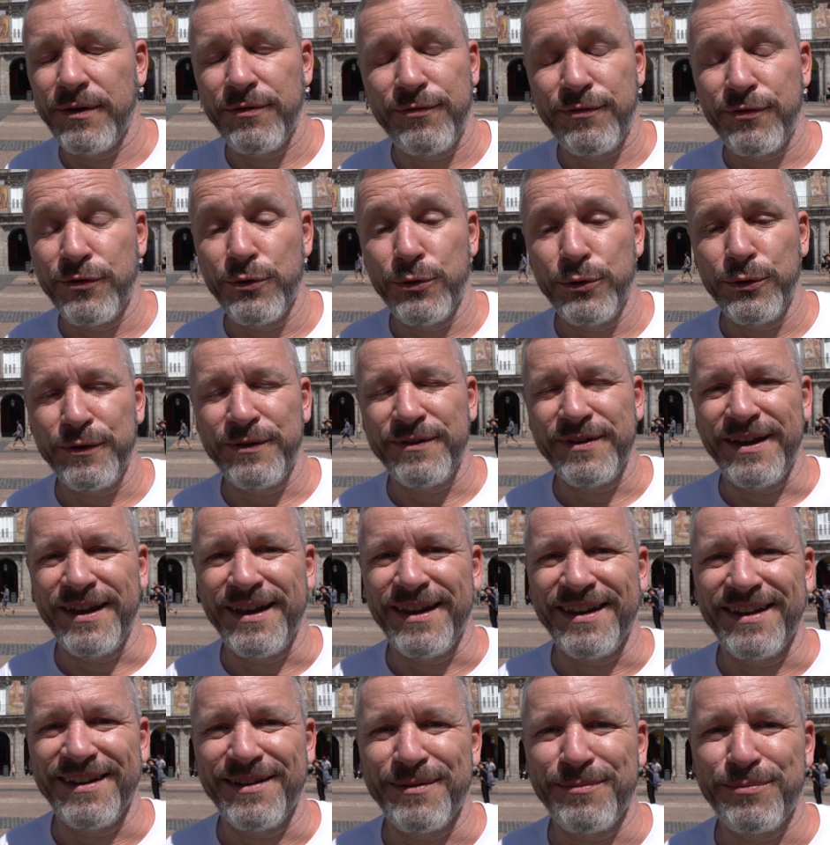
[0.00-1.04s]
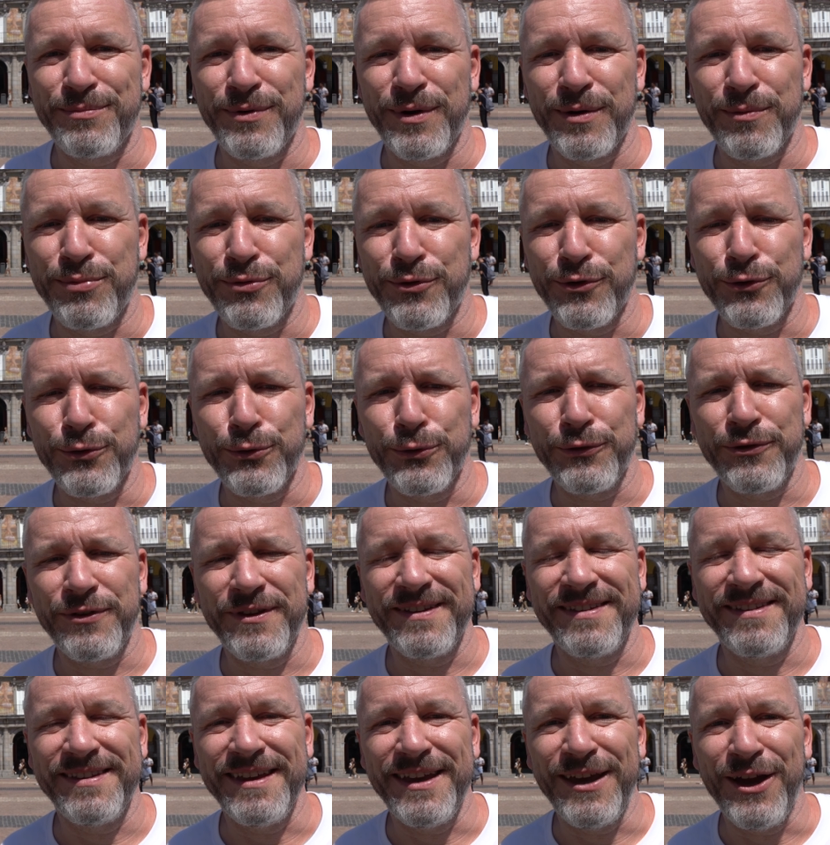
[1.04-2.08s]
fruits and
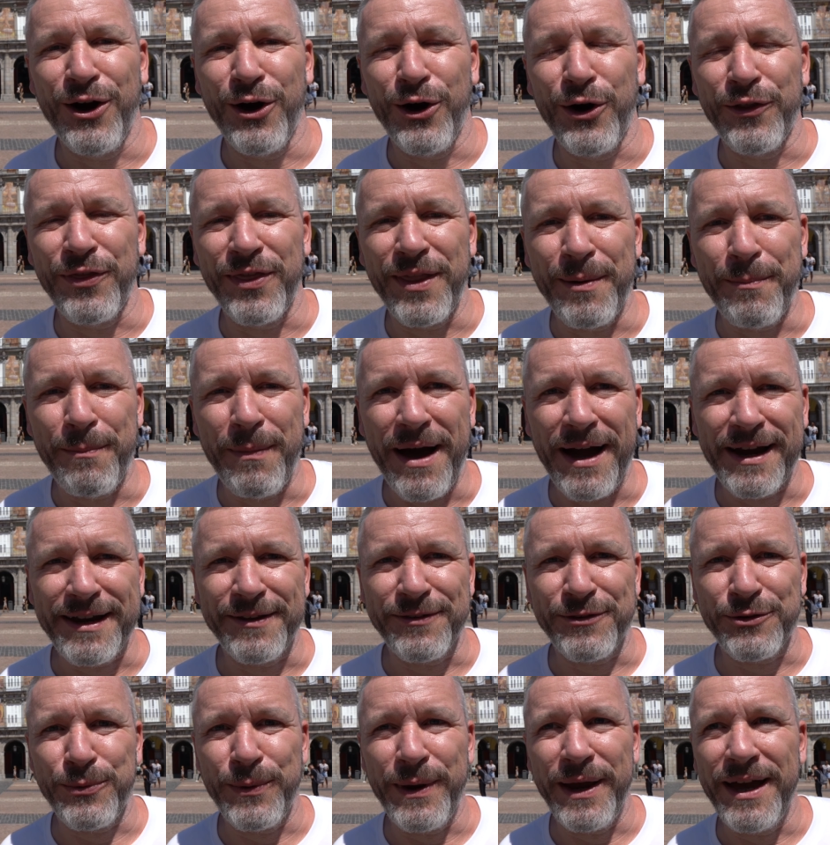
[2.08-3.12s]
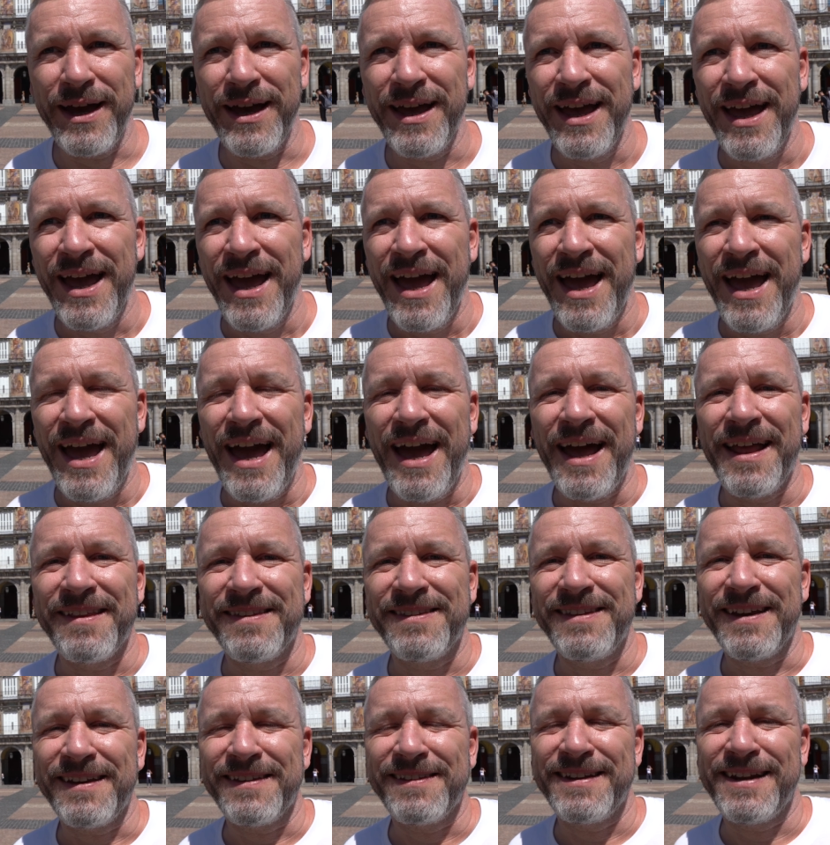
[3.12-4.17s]
produces here on the market square. And
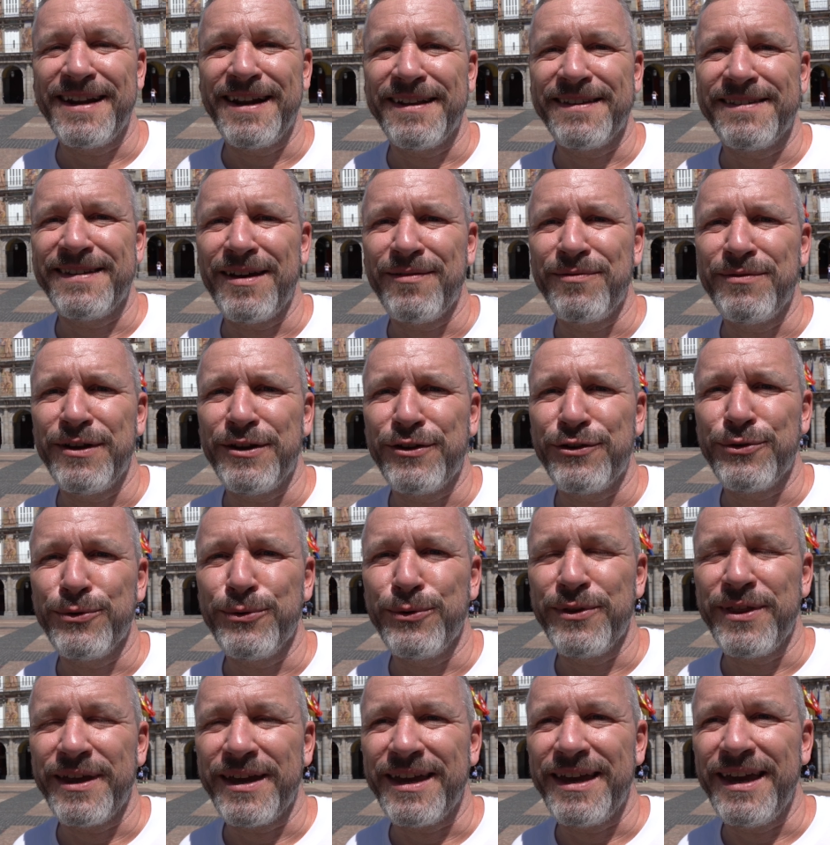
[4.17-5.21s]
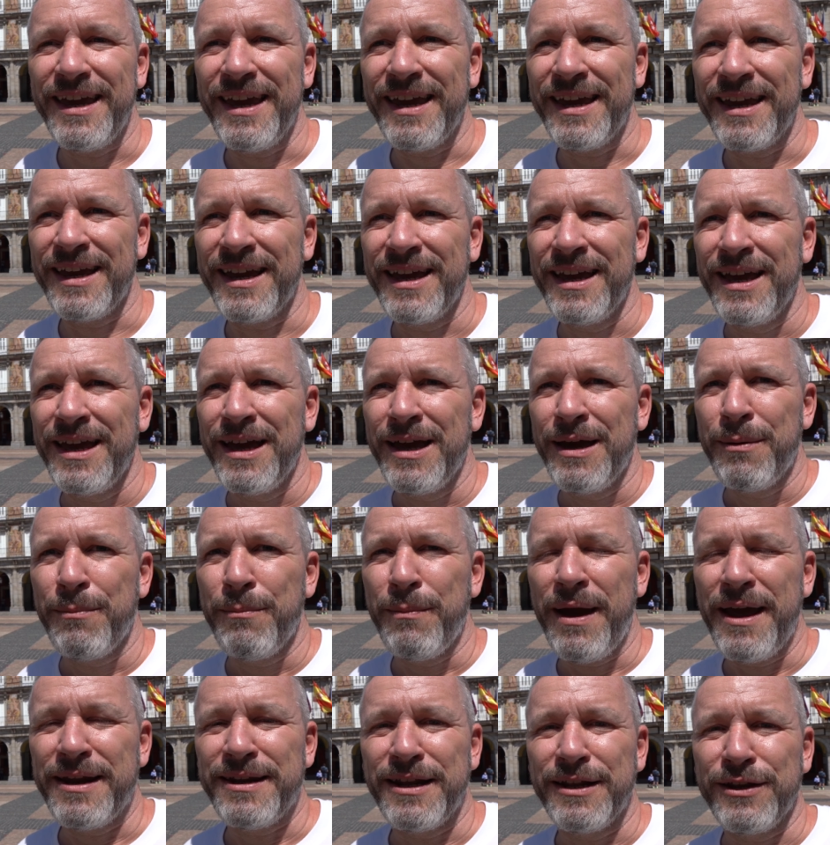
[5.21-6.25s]
1672, the king
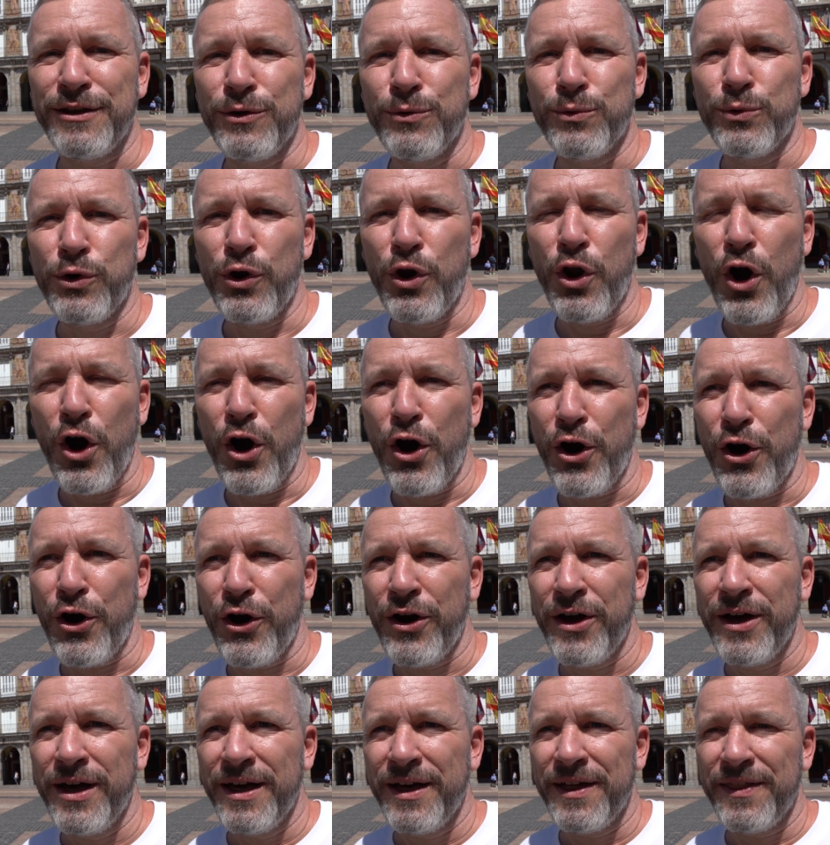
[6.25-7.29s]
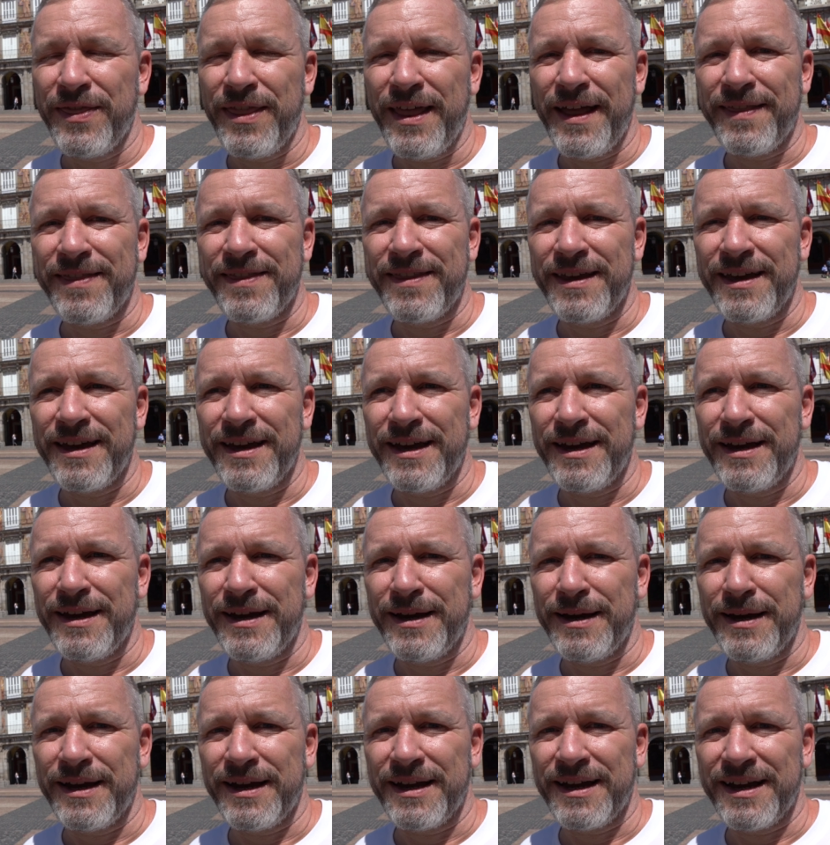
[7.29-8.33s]
made a new law that
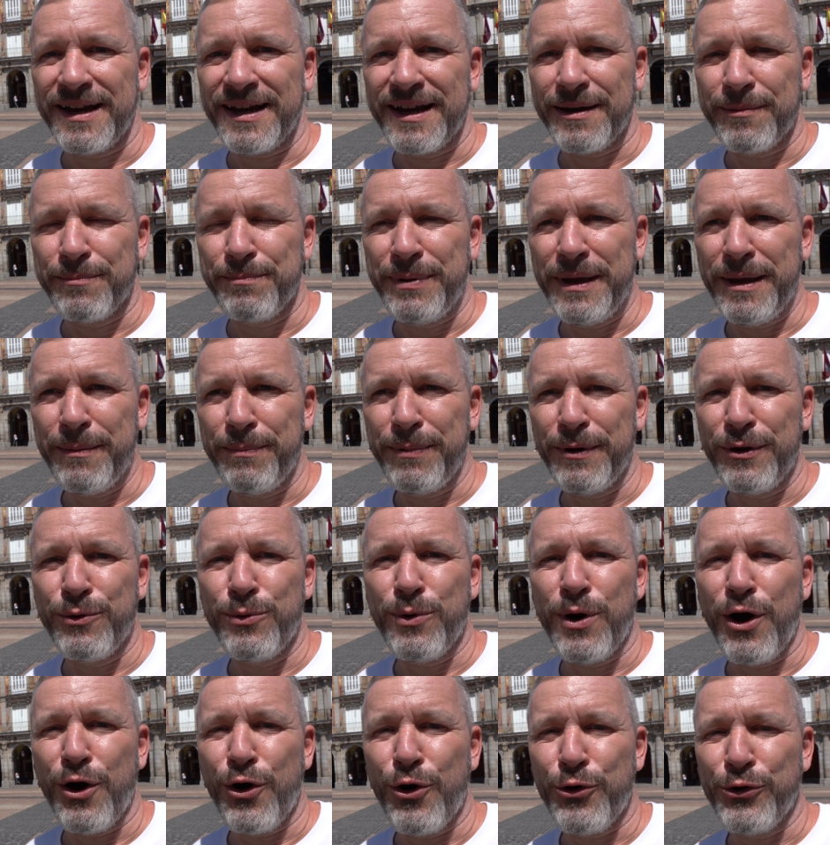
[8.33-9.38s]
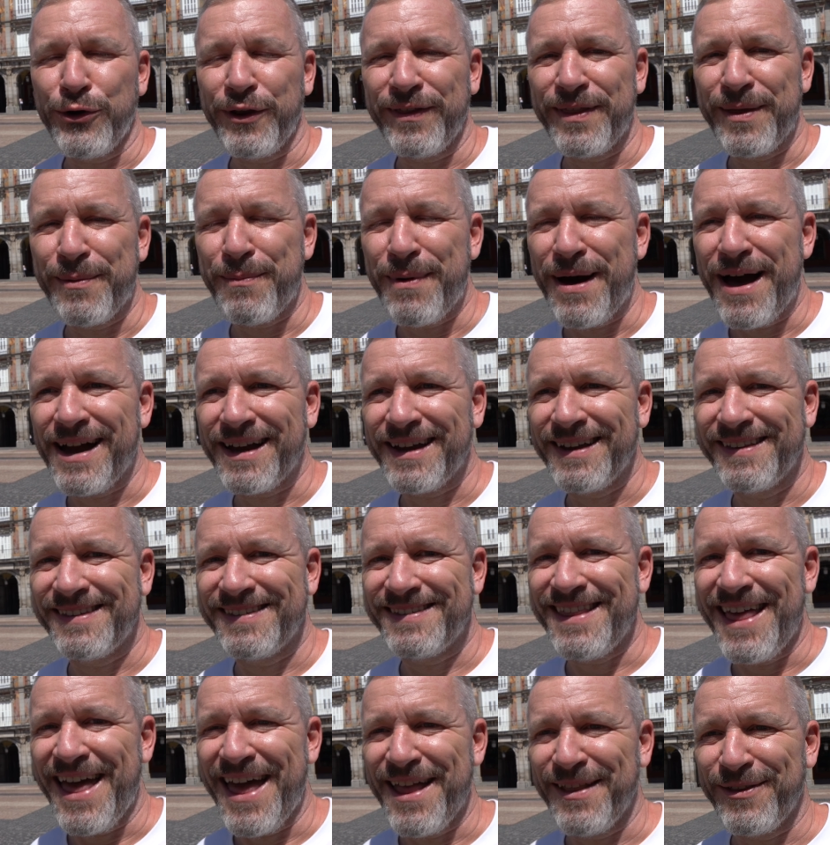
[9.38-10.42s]
the people who are owning the market
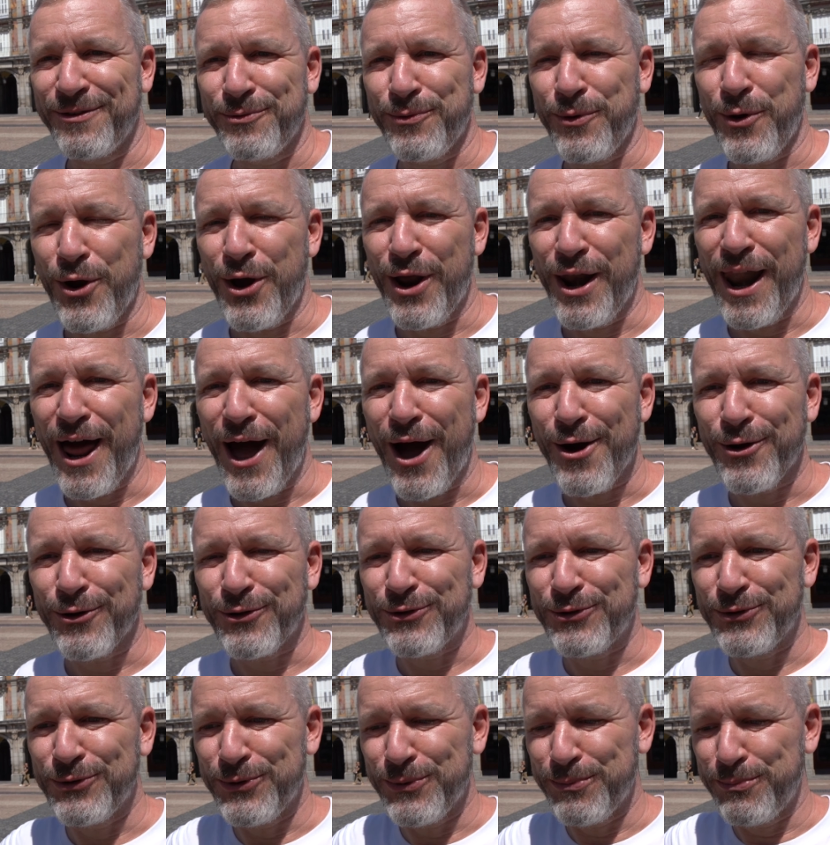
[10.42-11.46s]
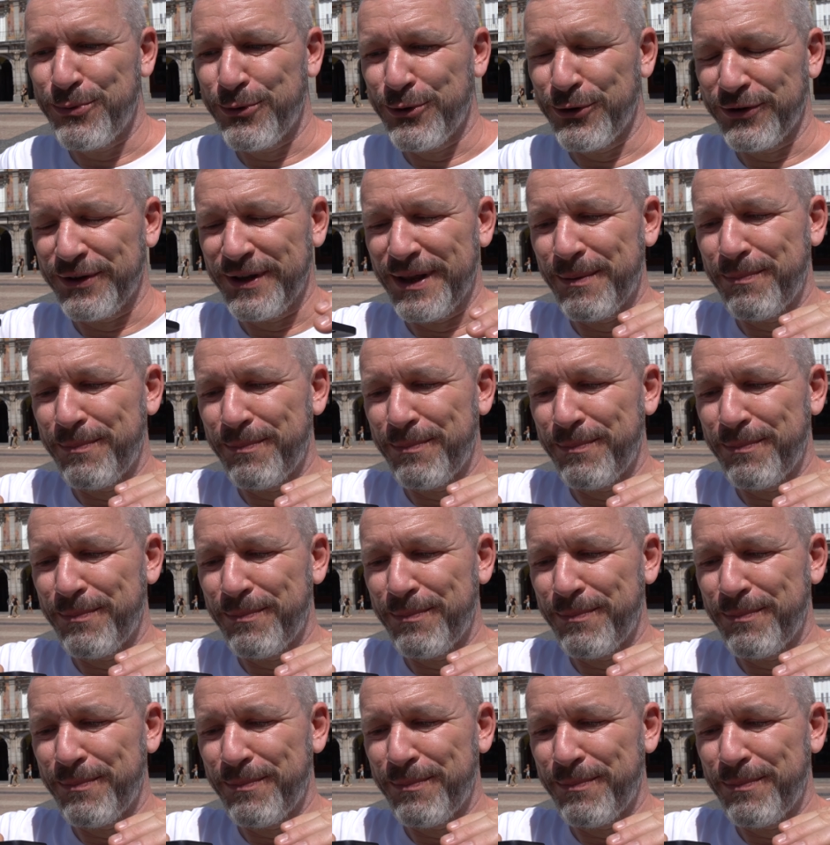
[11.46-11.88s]
stands were allowed to put